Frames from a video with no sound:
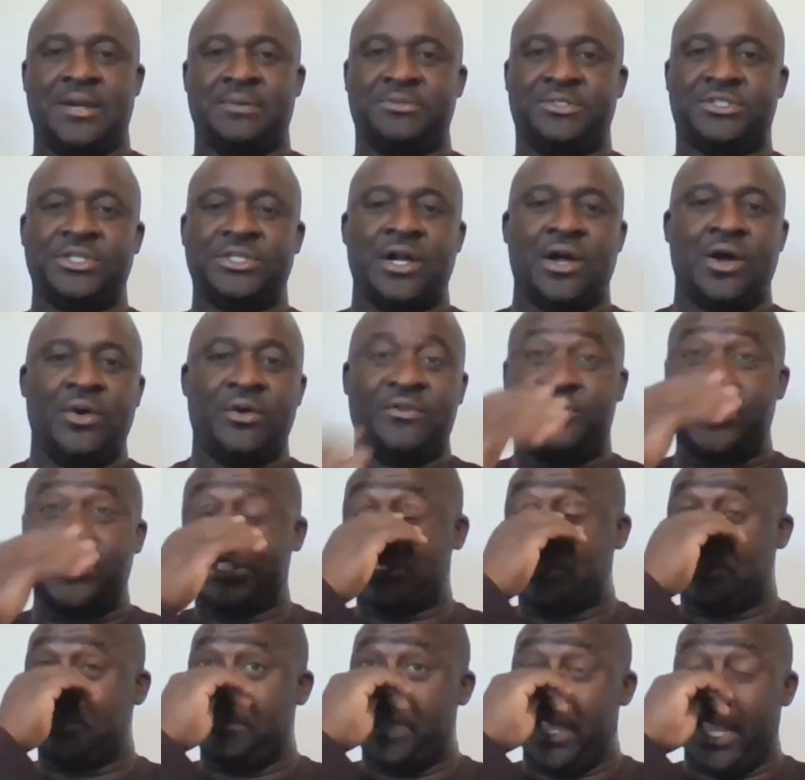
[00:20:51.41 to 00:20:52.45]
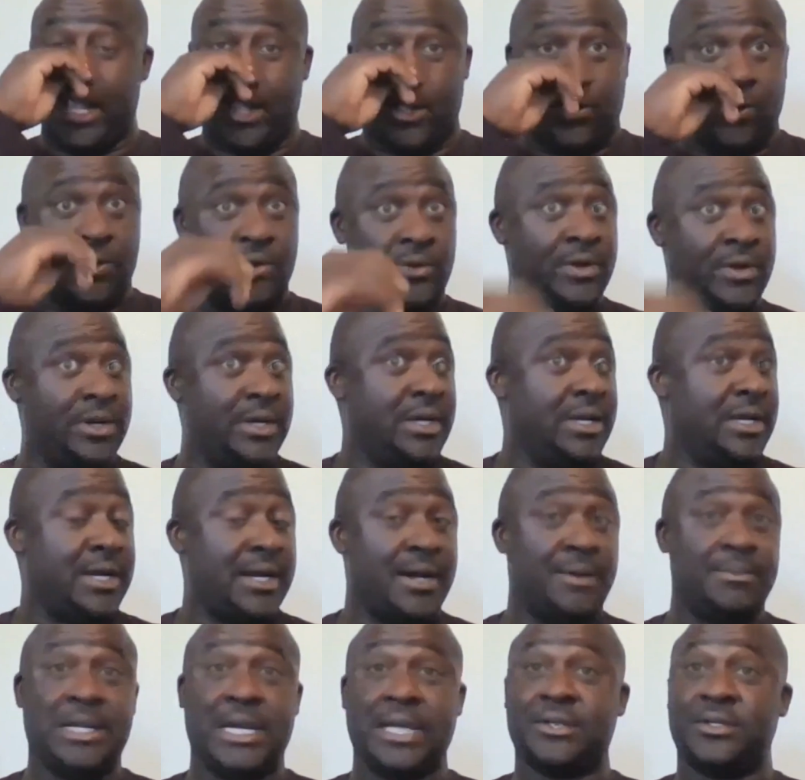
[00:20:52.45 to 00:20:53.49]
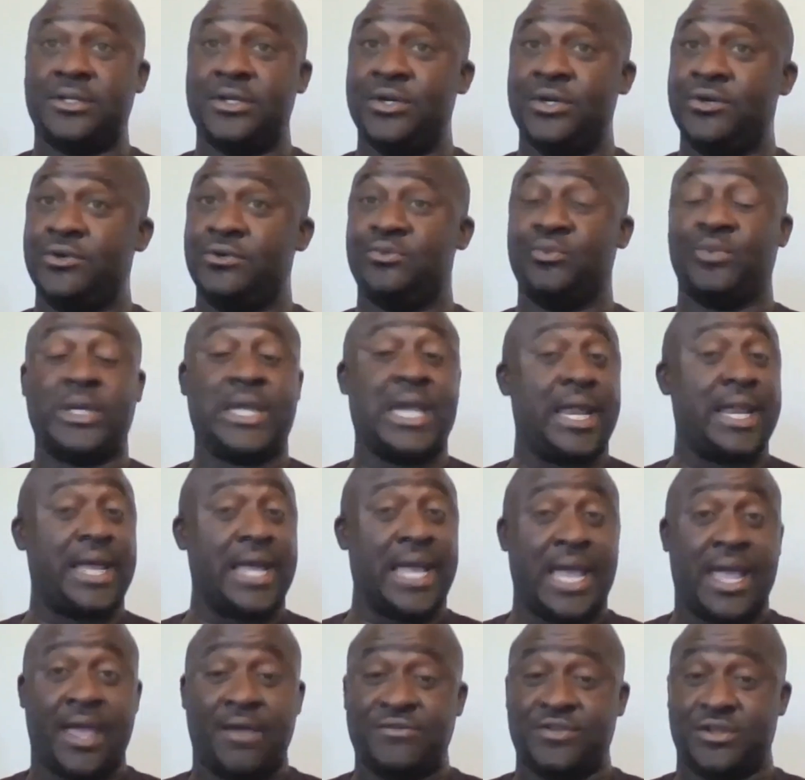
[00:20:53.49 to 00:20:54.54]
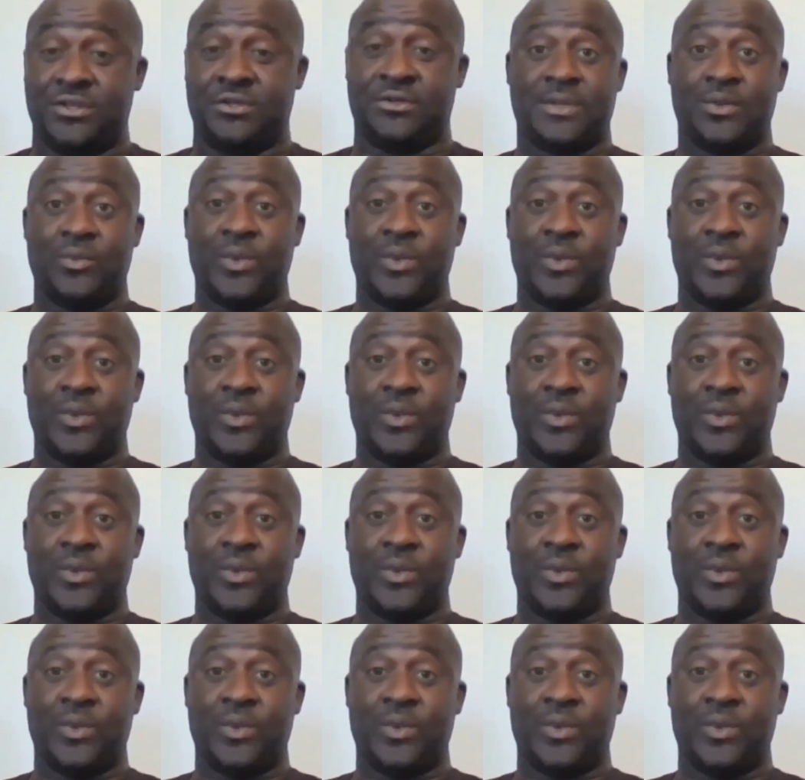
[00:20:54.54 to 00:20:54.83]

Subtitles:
So if it's a male, I'm like, dude, we got to have you.